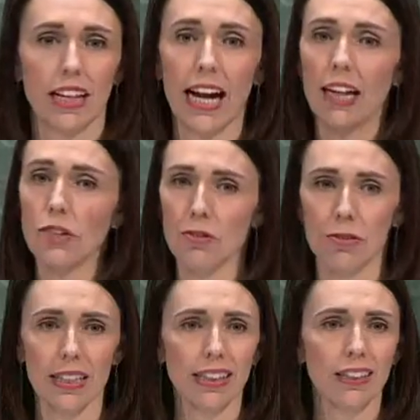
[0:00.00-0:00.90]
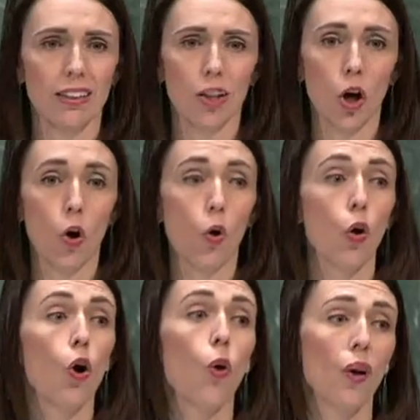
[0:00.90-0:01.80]
country,
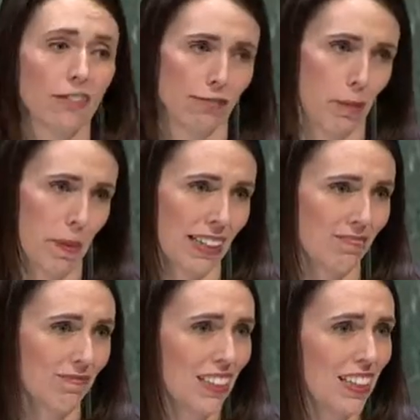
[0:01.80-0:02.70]
or coin flipping.